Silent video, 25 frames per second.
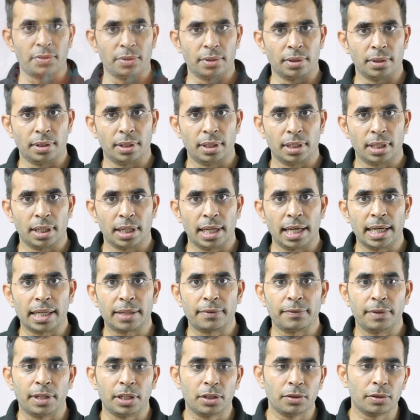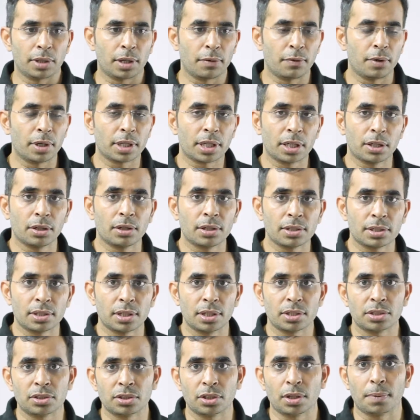here. Like when you are working on
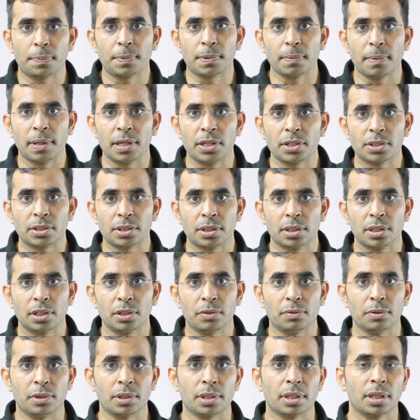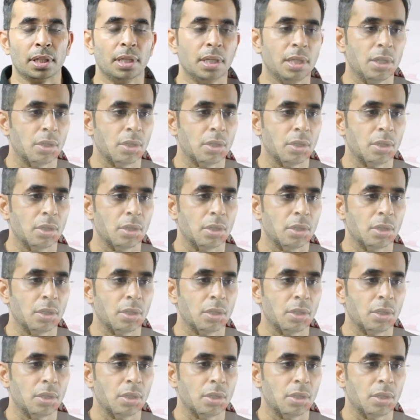search and optimization, you are